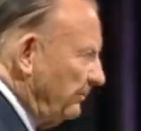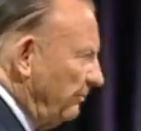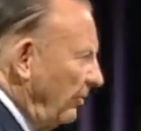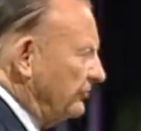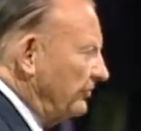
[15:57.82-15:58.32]

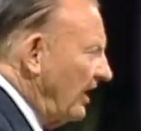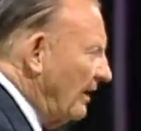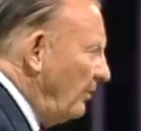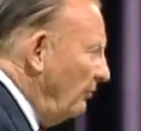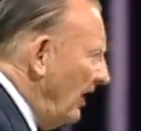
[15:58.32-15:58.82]
Paul says, I
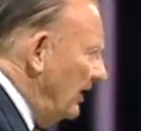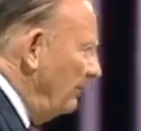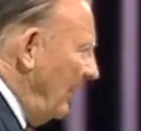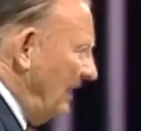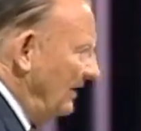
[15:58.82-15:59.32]
am a ready
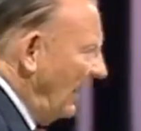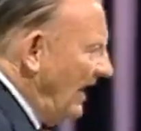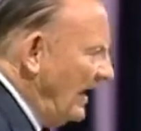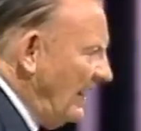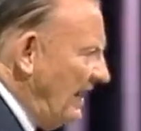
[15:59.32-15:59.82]
man.
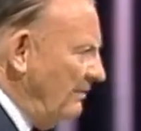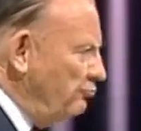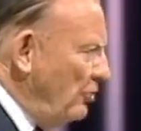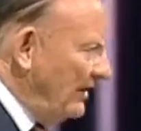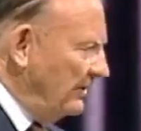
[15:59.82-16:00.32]
I
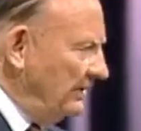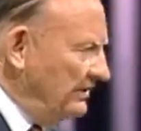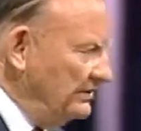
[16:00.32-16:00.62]
am ready.